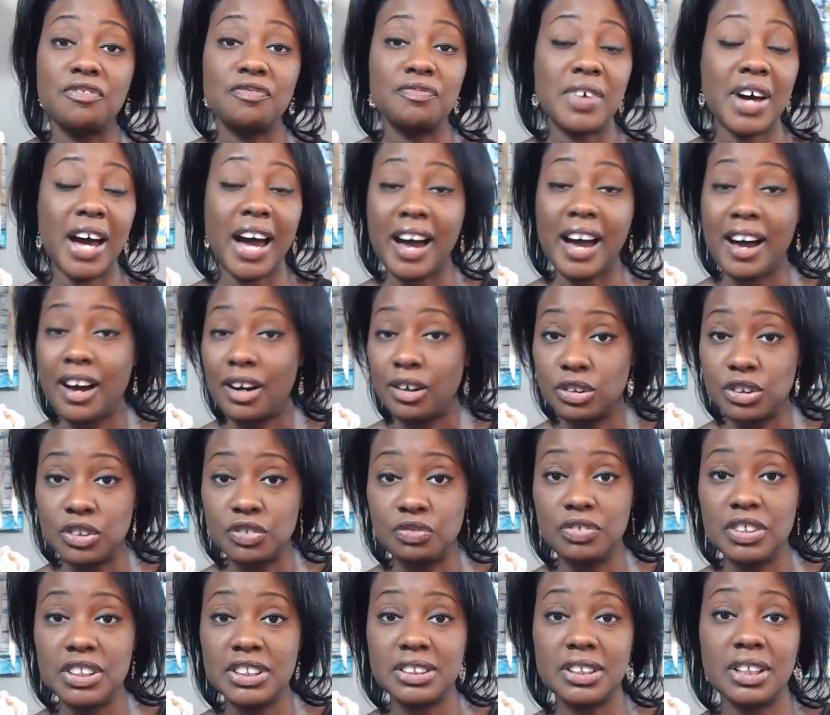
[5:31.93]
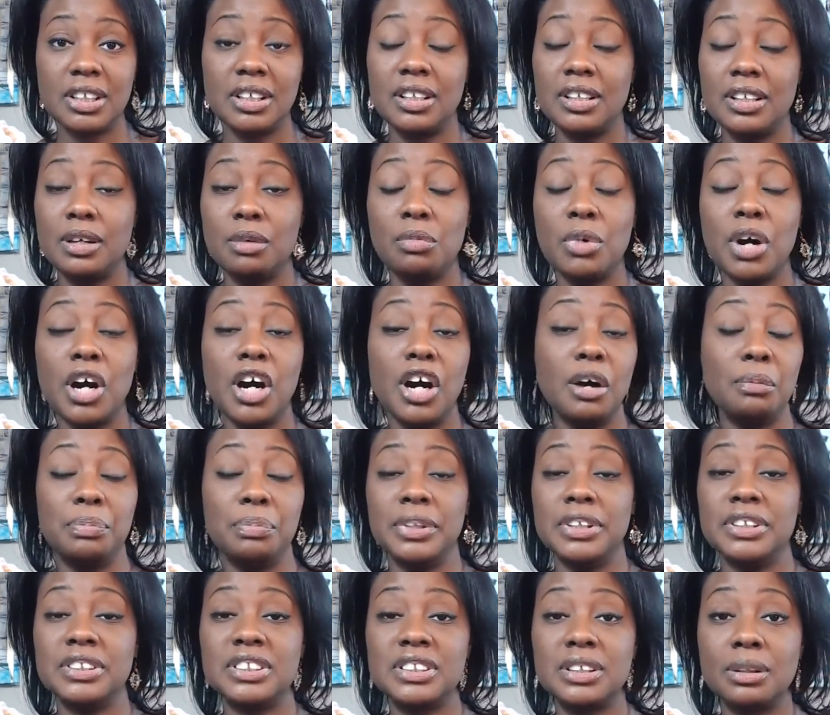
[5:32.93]
house, visiting them up
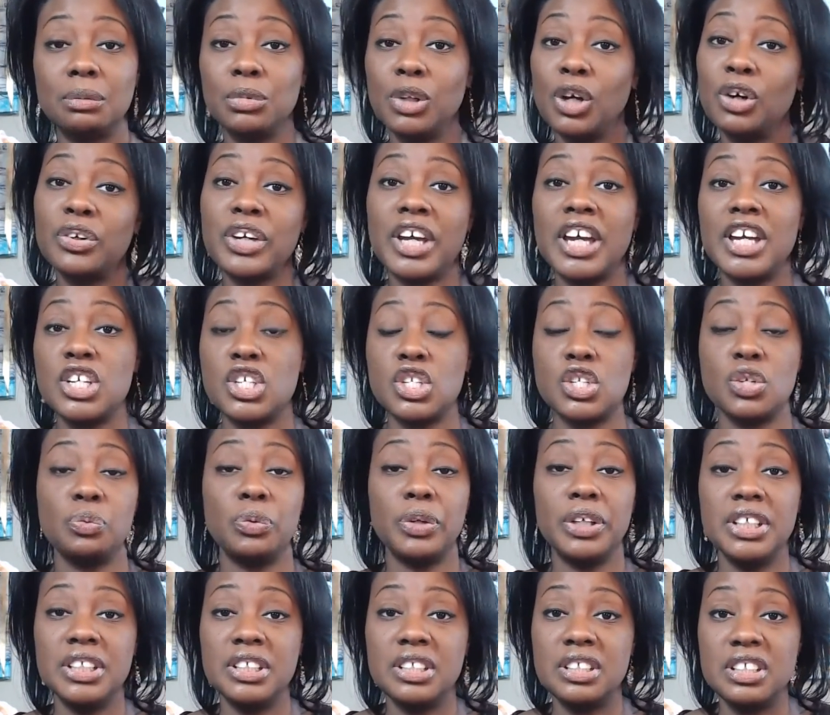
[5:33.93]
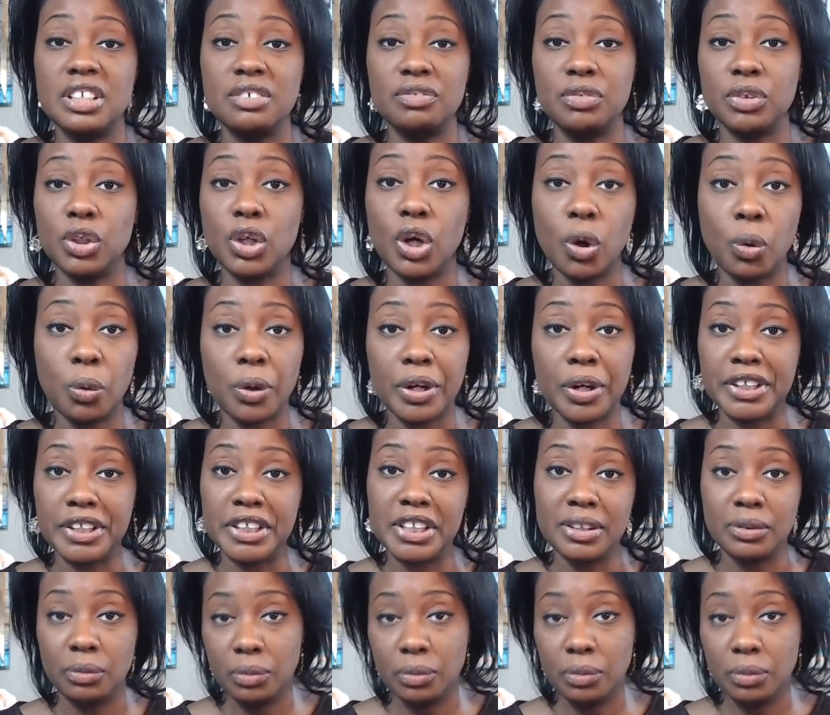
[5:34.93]
in some location where he didn't even know where he